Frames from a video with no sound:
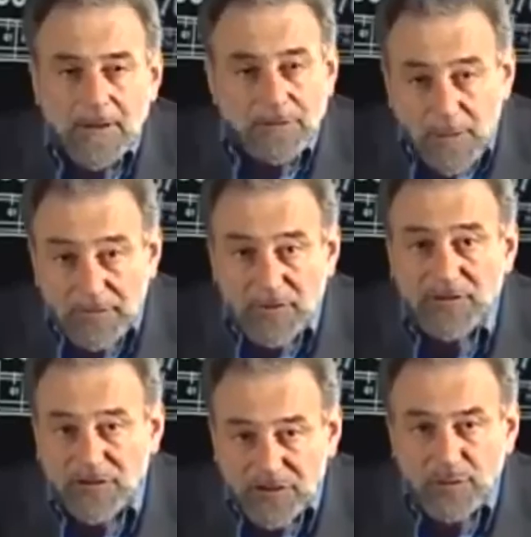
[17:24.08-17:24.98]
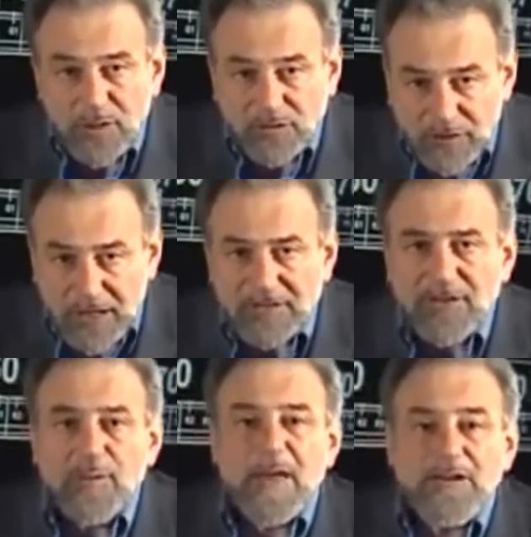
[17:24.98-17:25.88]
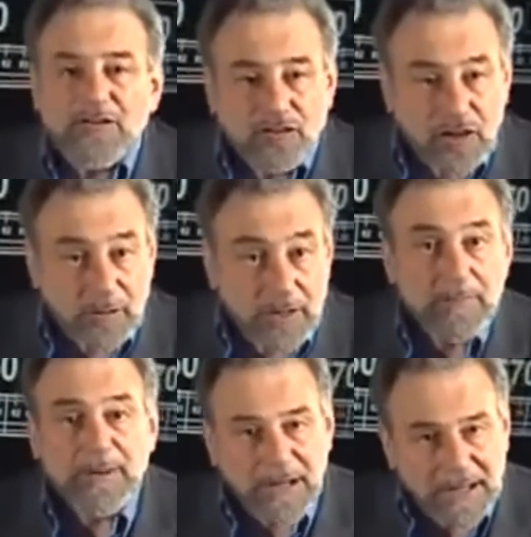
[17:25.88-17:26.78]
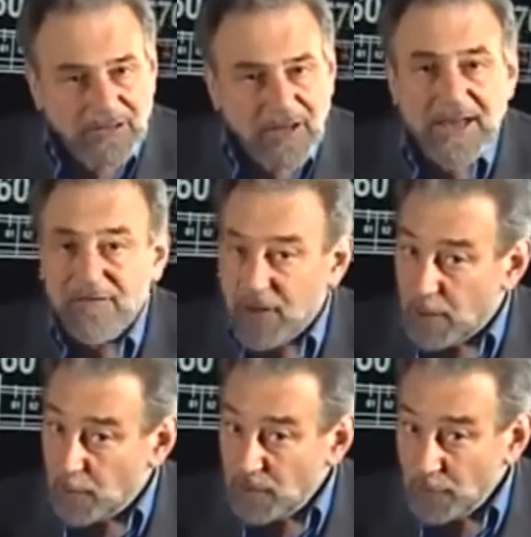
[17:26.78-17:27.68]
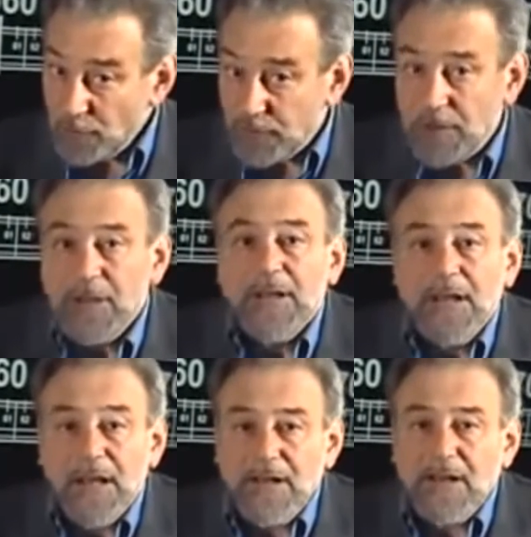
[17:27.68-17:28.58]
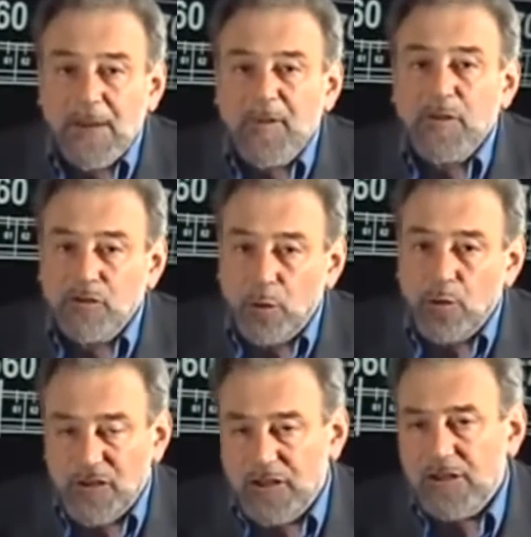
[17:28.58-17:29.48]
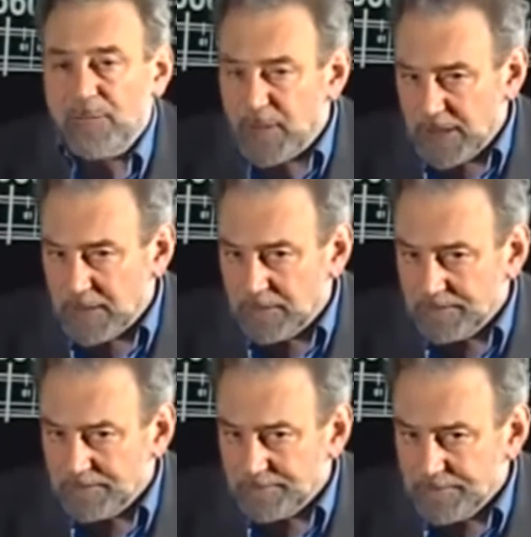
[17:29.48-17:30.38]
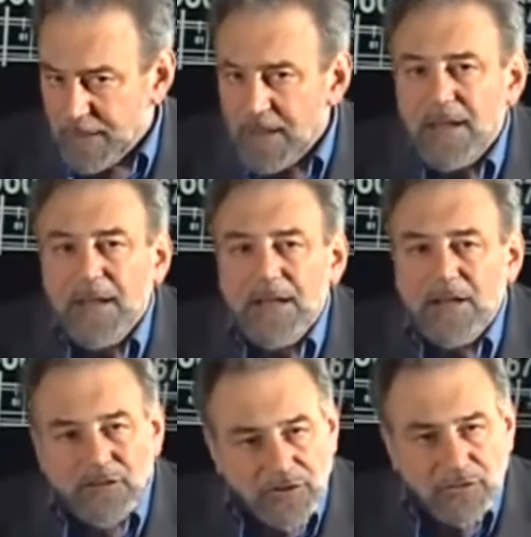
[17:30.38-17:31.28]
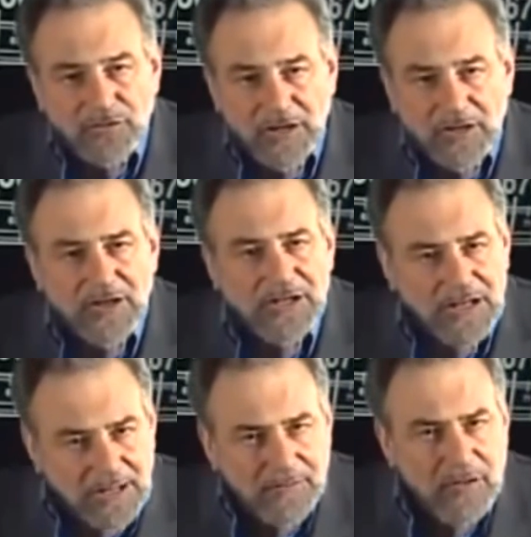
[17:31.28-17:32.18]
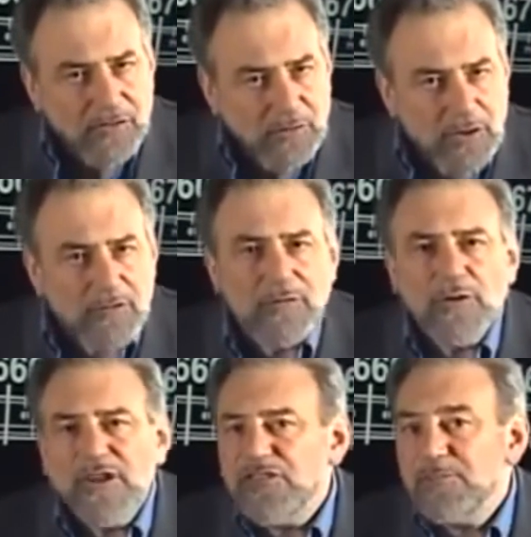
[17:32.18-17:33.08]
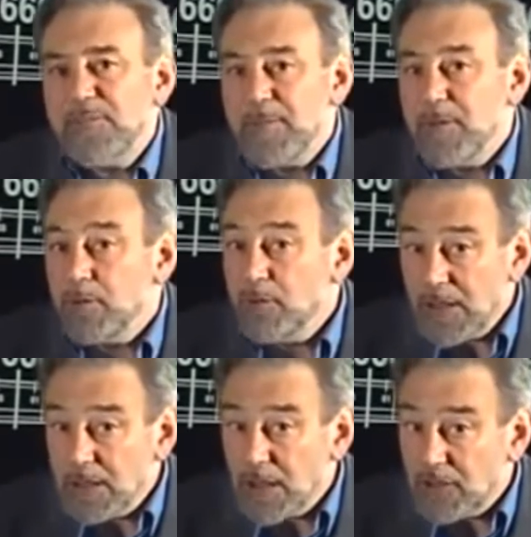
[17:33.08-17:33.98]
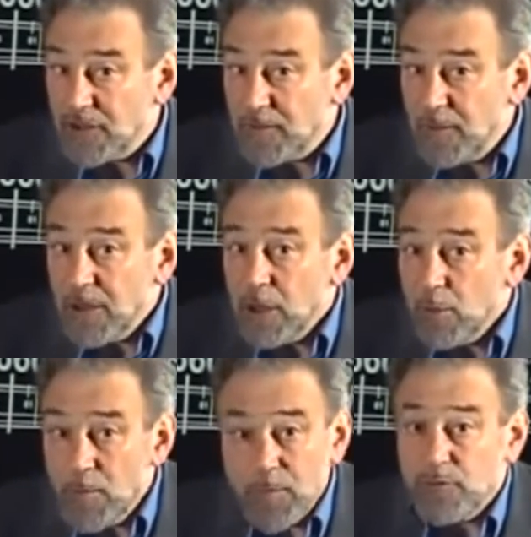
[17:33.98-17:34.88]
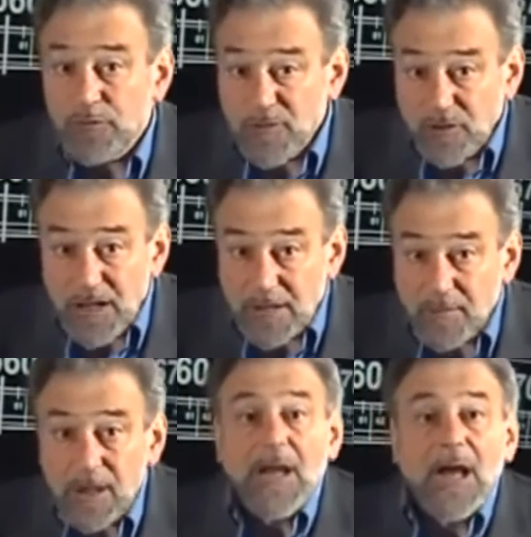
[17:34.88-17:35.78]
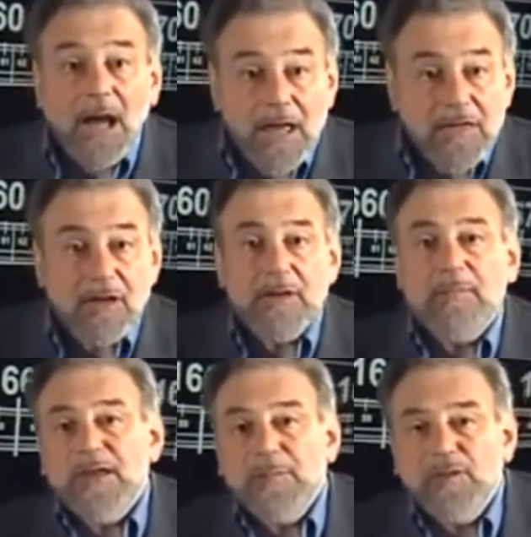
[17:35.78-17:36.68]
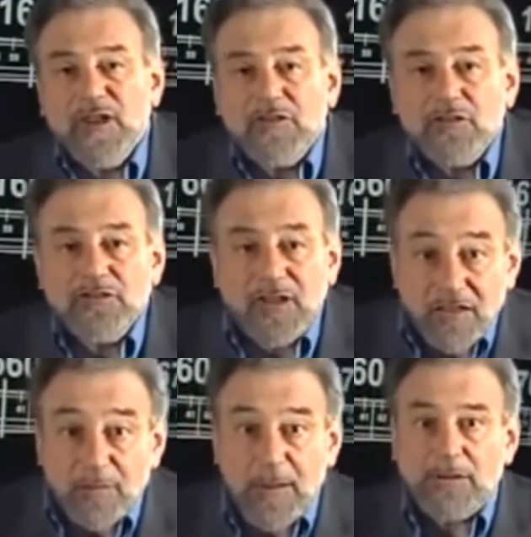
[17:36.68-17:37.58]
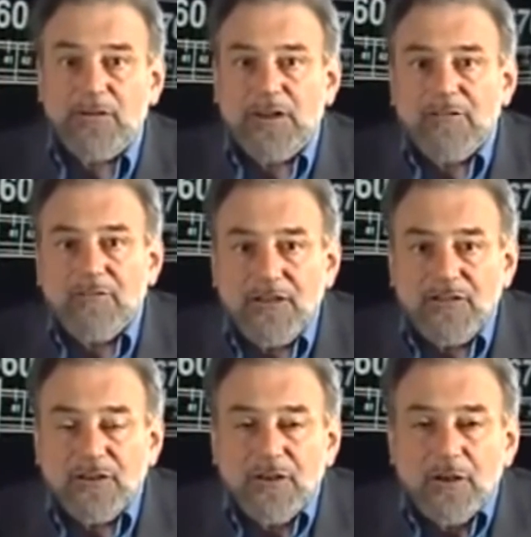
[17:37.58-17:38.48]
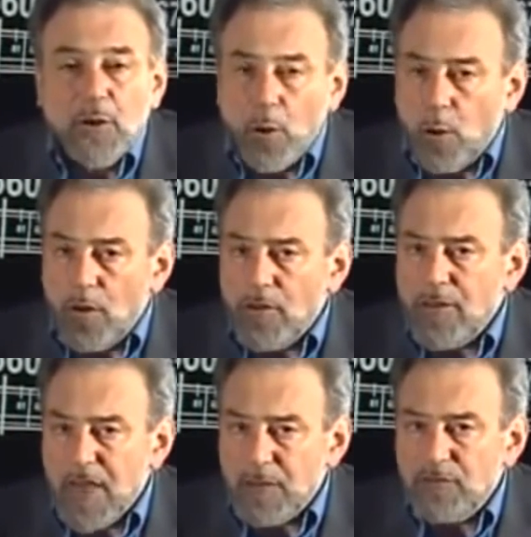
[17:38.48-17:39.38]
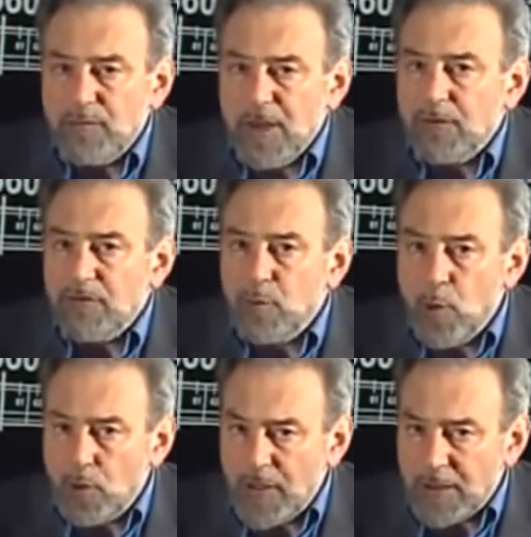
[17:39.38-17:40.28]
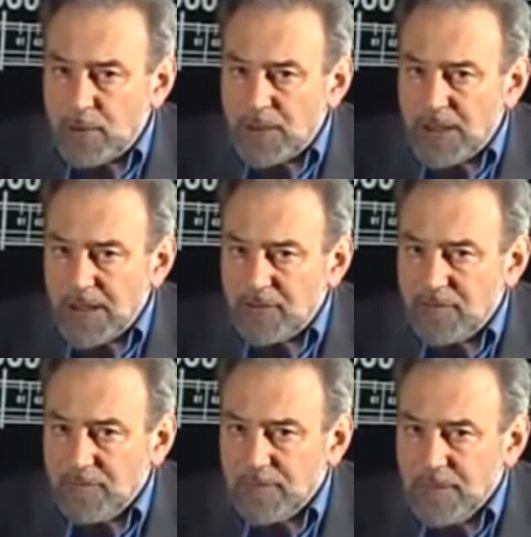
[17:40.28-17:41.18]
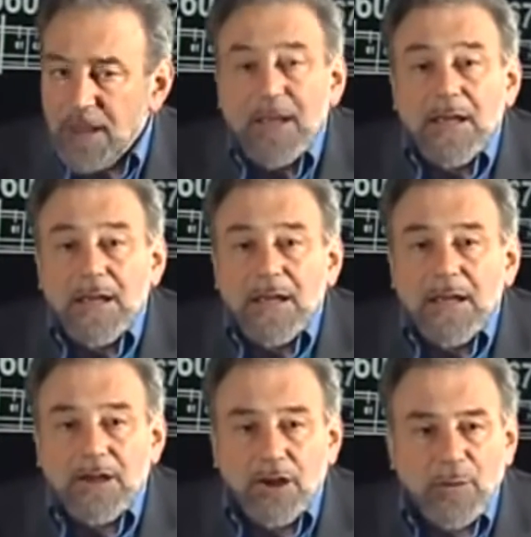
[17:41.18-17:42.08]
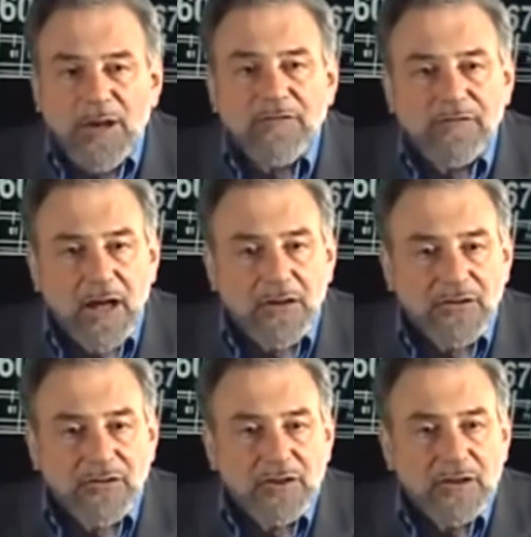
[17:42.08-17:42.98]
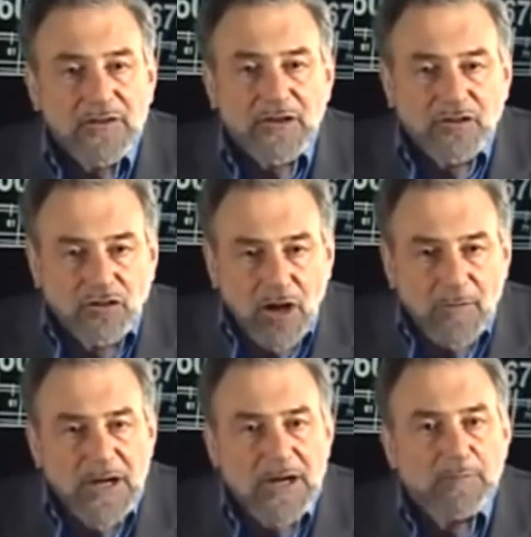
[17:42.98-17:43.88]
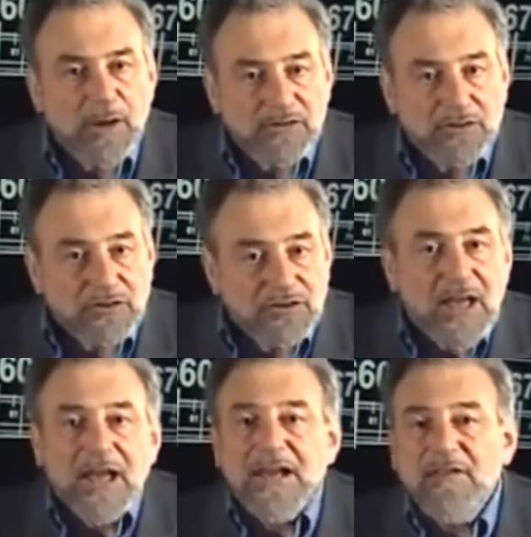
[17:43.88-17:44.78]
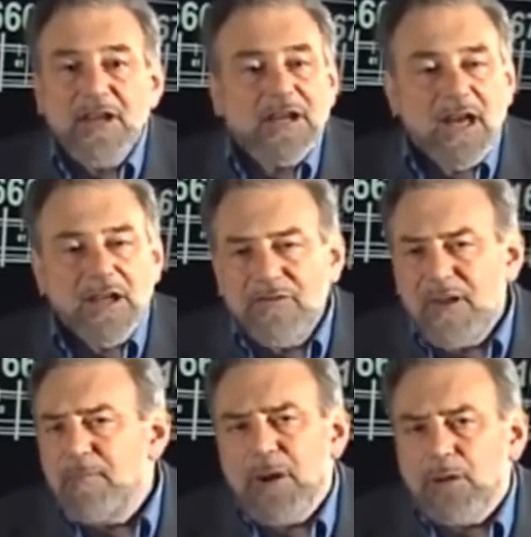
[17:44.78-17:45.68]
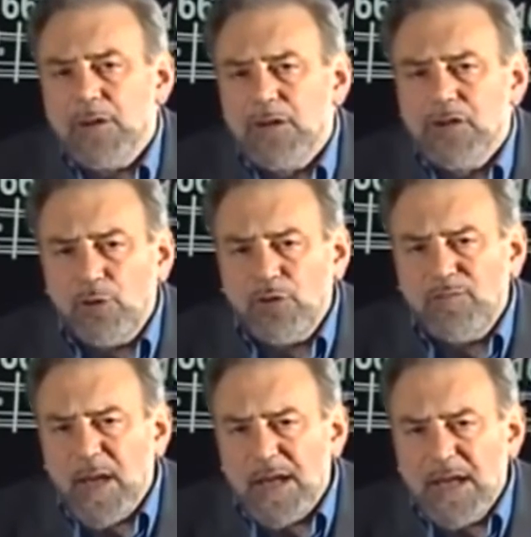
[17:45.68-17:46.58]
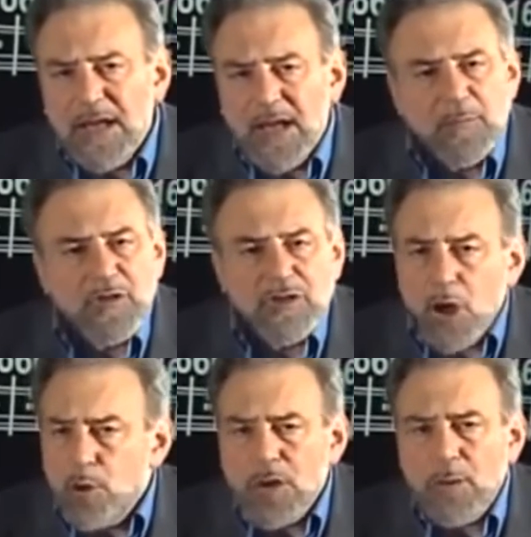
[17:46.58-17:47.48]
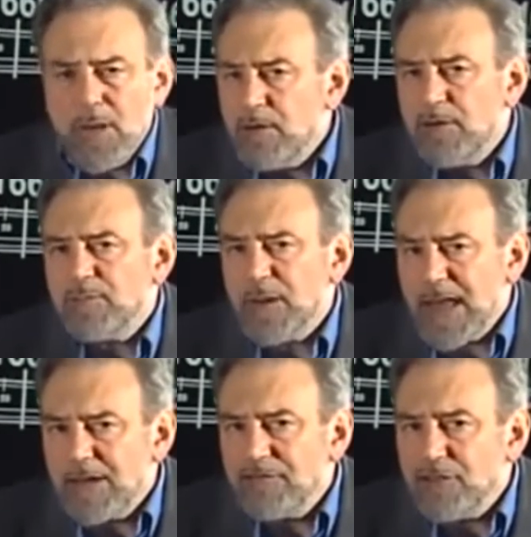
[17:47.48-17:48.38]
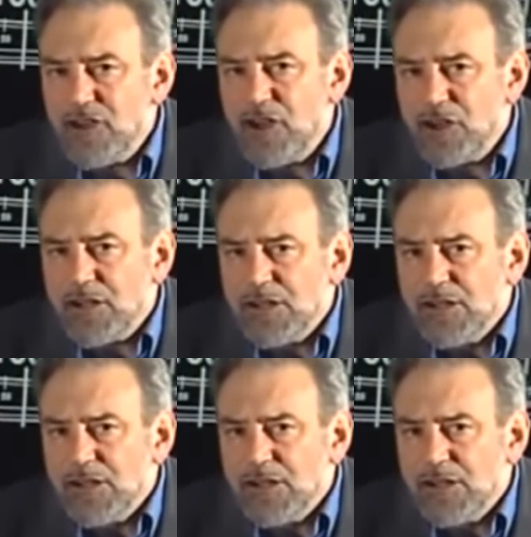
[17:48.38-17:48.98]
Throughout his 6 weeks' flight he remained cheery, polite and very resourceful, ending up in the George Inn at Brighton. It's interesting that none of the 3 or 4 dozen people who recognized him were moved to betray him, either by the potential death penalty they faced or the £1,000 reward they could collect. He got away to France, then to Germany and Brussels, living in a kind of limbo, short of money and with no coherent plan of return.